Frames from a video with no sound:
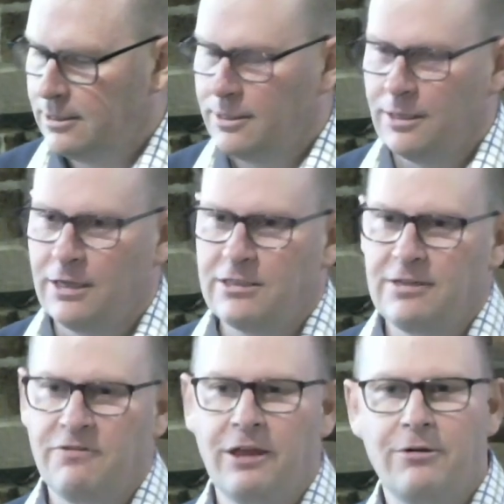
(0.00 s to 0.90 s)
is
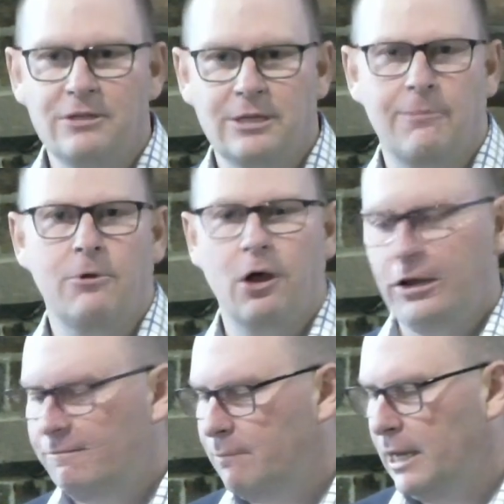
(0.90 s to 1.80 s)
if there is some kind
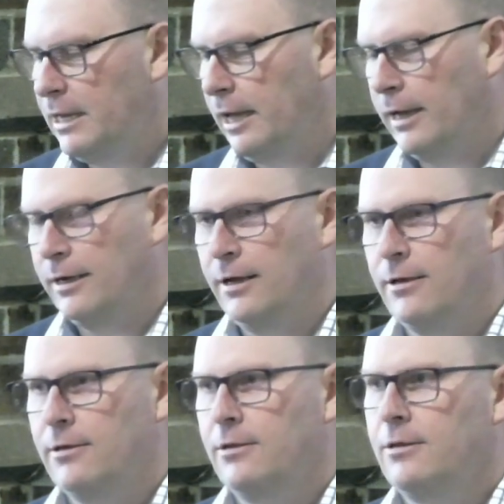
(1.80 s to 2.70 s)
of mediator
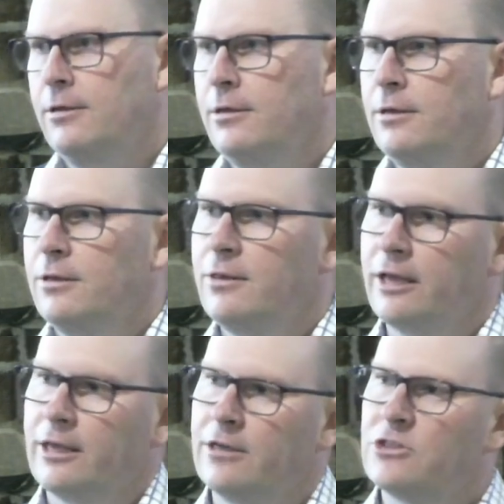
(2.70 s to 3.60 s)
that
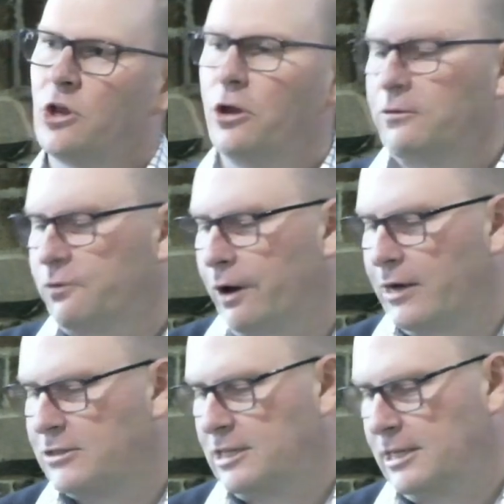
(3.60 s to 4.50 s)
can atone for our
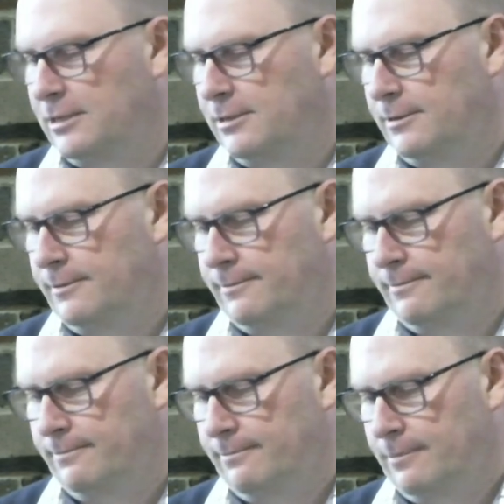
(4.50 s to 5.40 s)
sin.
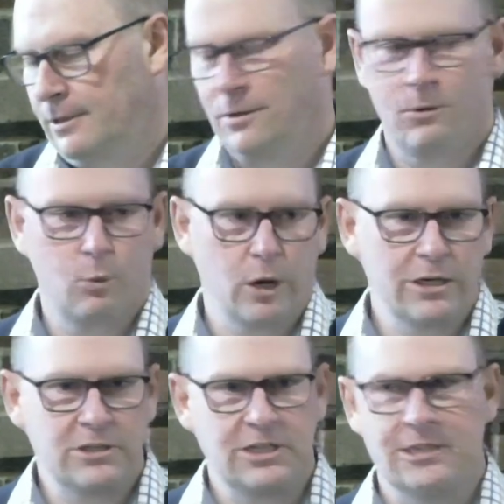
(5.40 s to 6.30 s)
1 to
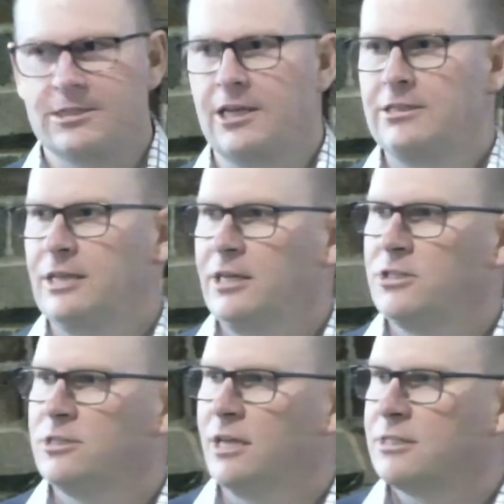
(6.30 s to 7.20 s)
16
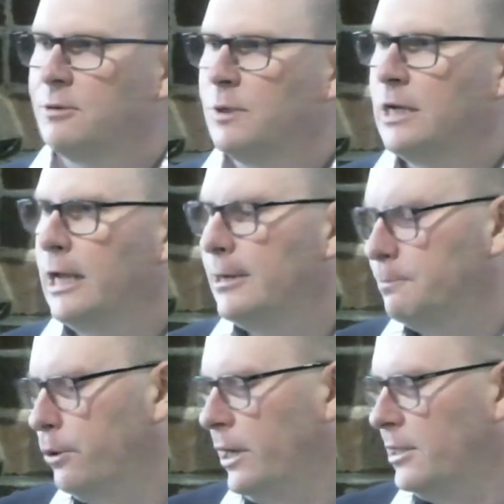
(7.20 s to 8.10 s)
teaches us that we need a
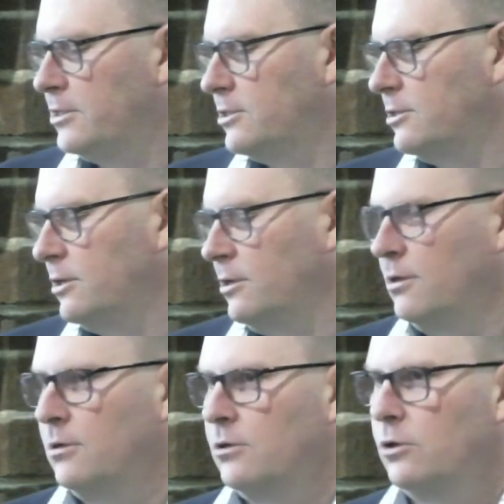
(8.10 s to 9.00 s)
priest
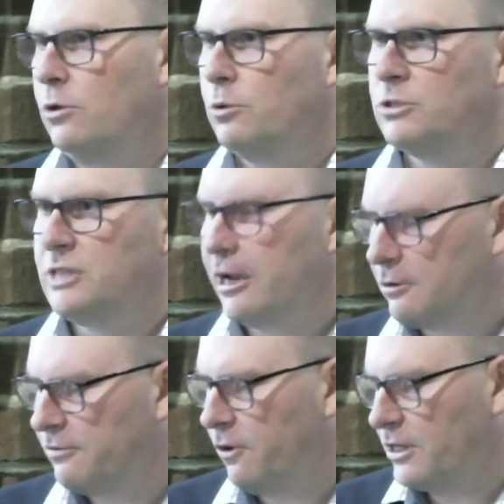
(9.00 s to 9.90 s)
who will
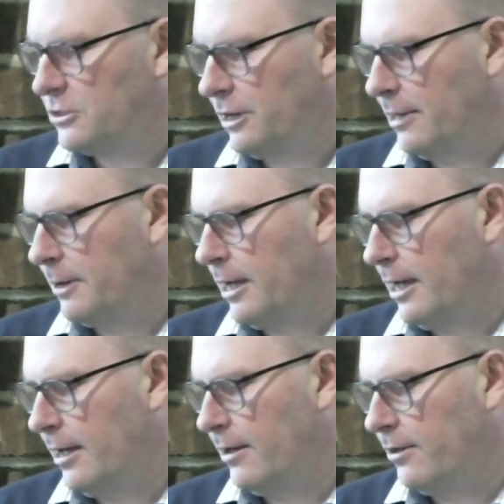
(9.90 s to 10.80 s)
sacrifice on our behalf.